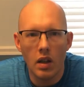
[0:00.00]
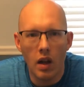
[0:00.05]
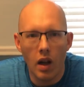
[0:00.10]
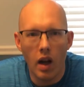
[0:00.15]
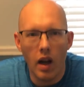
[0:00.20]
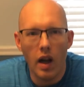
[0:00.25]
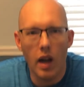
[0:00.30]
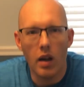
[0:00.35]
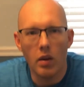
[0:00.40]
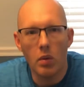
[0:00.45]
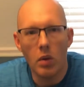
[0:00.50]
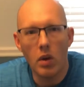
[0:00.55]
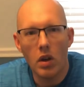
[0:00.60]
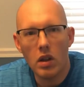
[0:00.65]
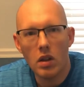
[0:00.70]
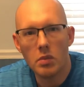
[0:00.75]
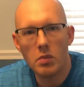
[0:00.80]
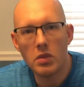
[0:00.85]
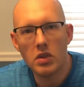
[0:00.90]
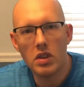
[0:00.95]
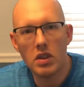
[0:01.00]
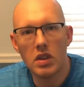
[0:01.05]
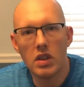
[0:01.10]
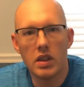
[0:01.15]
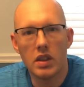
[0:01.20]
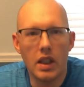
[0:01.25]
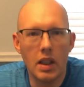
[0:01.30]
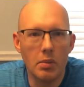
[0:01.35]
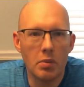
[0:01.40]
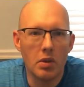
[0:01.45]
Hi, welcome to
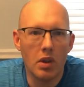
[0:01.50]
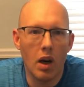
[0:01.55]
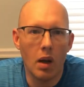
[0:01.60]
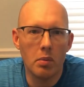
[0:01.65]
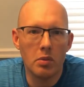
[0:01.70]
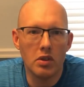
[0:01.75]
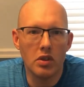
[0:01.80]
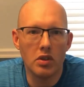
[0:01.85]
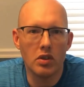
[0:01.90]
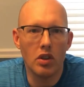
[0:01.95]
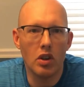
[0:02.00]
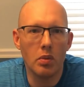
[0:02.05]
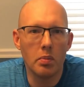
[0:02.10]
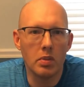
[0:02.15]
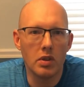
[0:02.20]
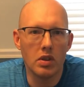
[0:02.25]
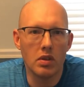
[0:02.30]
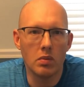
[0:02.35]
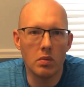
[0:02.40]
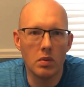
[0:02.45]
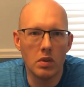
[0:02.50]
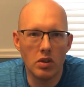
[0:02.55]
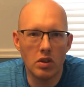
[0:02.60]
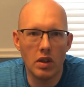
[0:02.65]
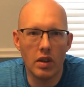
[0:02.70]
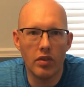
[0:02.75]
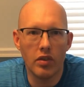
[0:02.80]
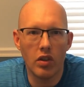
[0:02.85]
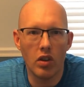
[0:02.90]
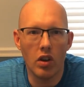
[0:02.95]
Keep Your Options Open with
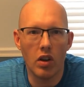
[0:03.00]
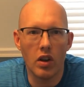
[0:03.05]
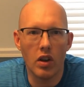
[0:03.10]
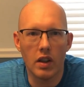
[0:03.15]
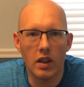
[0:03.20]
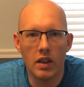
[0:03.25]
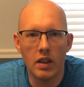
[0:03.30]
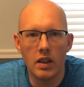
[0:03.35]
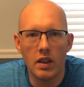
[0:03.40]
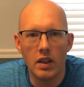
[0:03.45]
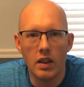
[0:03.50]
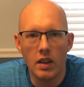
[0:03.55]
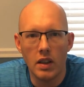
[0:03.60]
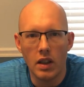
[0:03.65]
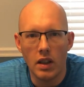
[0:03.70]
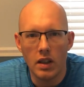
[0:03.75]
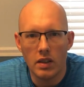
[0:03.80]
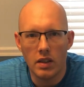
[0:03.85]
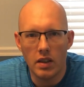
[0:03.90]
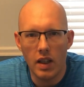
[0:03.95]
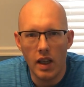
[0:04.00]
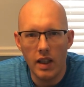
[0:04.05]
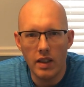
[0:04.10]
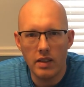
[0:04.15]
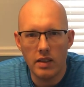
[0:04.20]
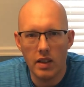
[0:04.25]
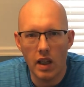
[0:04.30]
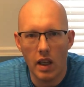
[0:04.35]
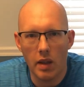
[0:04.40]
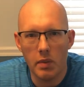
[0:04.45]
Jeff Clark. Today's
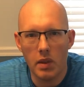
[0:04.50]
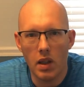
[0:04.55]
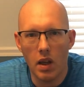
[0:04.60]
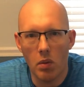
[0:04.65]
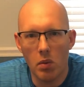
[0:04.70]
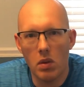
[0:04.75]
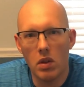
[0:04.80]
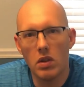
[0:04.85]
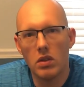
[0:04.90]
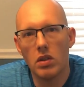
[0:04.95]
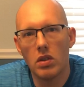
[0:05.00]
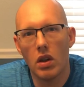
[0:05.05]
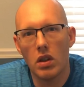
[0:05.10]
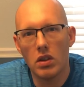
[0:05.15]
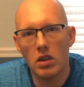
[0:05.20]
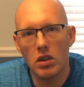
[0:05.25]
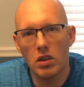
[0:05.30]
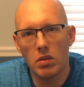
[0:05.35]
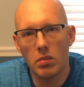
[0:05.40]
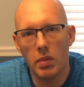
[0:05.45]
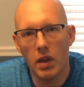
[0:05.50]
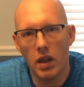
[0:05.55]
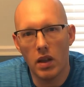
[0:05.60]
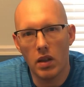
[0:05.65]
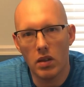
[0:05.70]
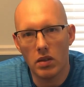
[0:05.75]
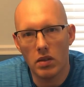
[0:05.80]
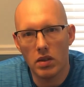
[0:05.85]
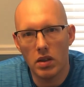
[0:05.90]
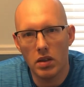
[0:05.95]
segment I want to talk to you
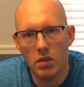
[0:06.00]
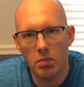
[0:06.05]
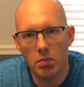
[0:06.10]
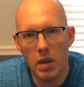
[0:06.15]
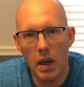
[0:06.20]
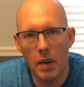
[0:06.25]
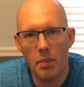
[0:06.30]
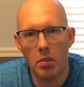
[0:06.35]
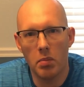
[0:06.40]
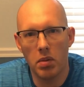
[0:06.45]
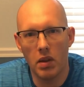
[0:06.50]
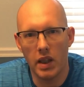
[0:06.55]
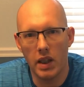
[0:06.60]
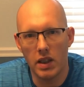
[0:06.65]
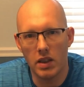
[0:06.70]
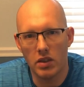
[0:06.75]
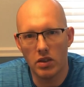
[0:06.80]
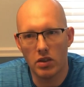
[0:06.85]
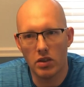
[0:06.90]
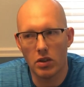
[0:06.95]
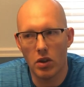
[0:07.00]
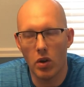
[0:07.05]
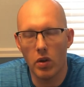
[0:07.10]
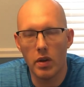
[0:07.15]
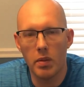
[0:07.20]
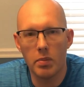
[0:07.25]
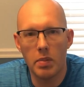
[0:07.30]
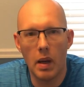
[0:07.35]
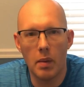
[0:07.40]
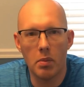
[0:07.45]
about pepper plants,
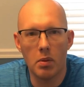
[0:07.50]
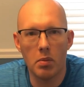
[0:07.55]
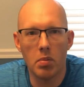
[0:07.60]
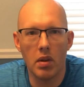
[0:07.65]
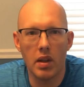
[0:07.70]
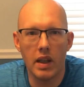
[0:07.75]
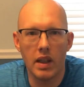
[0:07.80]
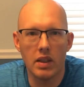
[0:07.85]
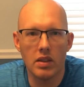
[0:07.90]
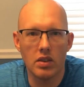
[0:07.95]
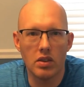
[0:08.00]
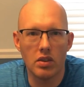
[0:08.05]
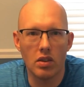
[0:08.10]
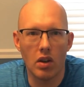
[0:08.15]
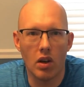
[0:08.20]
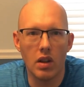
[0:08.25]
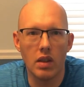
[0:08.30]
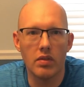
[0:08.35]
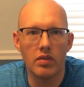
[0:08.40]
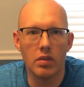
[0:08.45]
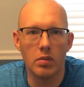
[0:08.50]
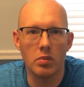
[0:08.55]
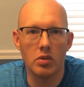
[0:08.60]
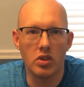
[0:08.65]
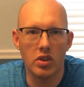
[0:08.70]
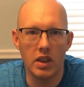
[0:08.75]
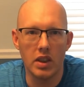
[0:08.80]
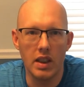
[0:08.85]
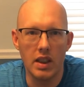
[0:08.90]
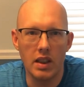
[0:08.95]
growing pepper plants starting from
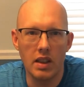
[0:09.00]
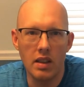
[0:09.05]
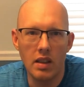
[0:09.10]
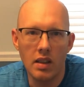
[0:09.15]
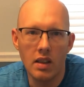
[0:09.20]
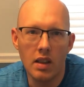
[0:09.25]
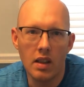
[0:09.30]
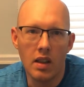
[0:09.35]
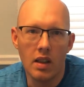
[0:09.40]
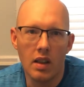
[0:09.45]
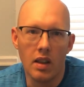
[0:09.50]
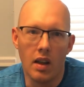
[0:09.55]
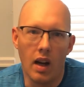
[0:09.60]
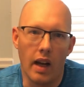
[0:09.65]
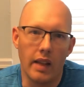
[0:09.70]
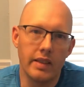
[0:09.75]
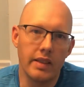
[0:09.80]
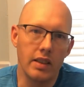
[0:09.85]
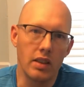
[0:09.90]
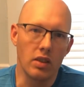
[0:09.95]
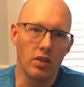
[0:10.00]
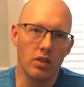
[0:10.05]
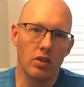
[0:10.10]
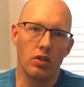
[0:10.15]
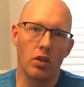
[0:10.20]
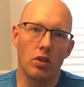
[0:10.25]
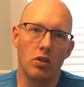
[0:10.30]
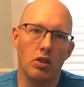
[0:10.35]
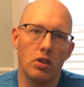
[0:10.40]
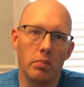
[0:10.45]
seed. I see on
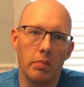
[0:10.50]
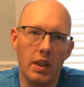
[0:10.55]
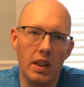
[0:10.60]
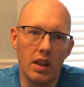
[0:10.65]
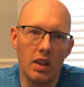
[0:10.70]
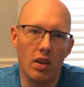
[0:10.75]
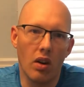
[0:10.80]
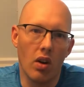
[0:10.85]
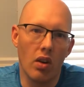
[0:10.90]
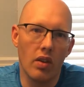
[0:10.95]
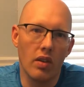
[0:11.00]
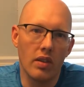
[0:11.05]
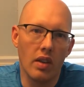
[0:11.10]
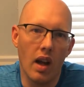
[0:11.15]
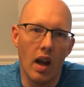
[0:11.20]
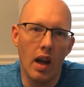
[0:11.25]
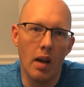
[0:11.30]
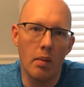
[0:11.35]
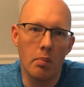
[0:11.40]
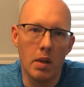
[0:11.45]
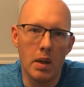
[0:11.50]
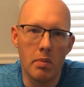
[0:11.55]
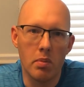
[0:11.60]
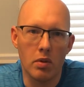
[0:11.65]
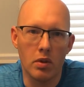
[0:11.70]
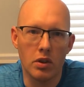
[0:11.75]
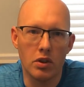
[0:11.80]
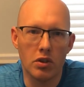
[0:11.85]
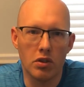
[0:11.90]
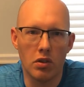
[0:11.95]
social media all the time people
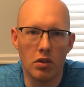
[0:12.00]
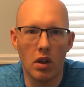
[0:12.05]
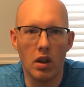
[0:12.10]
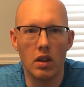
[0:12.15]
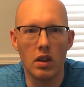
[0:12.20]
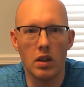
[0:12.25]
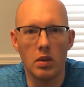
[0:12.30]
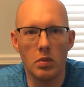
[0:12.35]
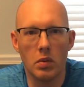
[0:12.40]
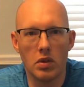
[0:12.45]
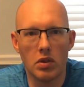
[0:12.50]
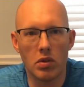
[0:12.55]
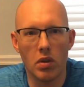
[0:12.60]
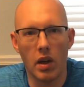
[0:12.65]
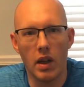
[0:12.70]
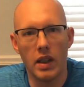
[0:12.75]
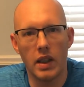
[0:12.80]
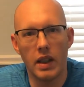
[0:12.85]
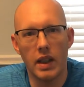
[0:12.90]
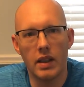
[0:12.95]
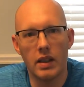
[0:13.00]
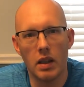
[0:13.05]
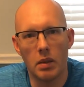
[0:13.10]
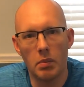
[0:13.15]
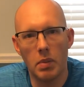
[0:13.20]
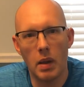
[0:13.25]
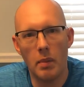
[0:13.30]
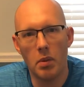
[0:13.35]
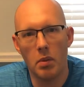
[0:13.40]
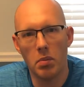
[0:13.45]
are struggling with trying to get their
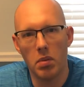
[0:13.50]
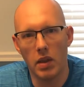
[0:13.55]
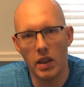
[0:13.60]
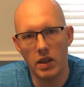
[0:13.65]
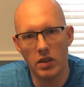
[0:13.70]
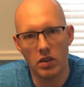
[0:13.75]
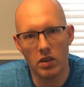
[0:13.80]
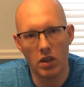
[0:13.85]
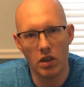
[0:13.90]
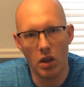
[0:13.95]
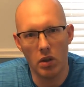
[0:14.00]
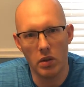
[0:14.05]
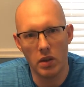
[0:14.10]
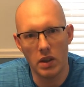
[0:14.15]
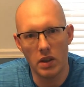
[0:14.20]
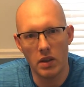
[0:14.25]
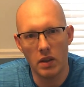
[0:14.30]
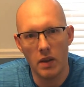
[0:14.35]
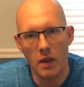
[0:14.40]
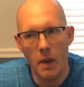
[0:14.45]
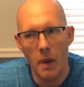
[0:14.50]
pepper plants going.